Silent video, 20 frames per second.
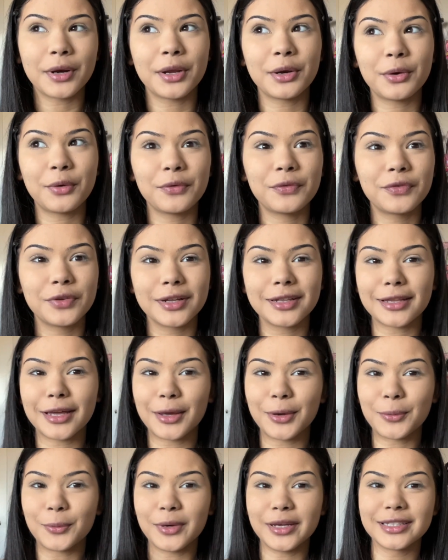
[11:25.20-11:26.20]
don't feel
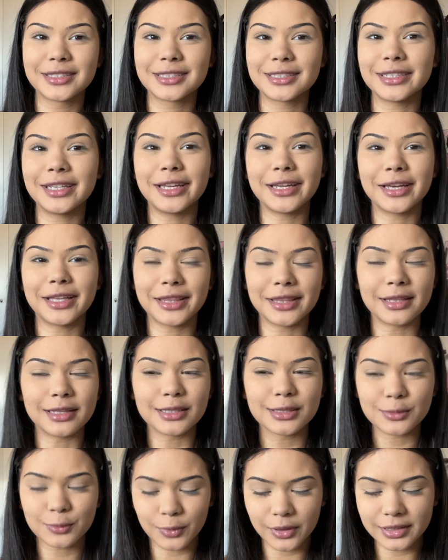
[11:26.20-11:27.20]
like wasting
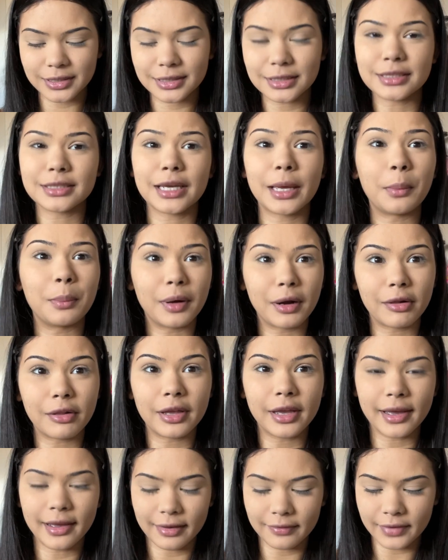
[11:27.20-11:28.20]
this one, since I barely
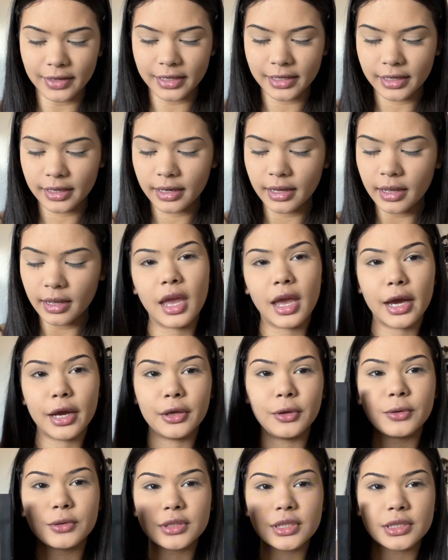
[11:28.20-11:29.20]
have any, I
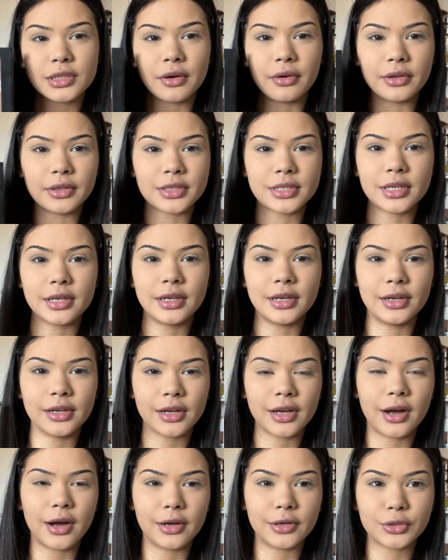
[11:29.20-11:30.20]
use this Ulta
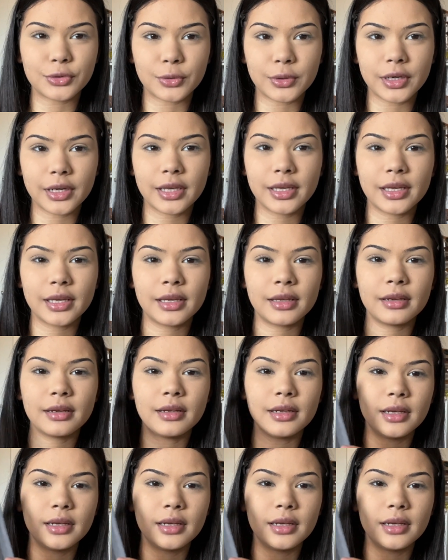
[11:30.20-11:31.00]
contour kit.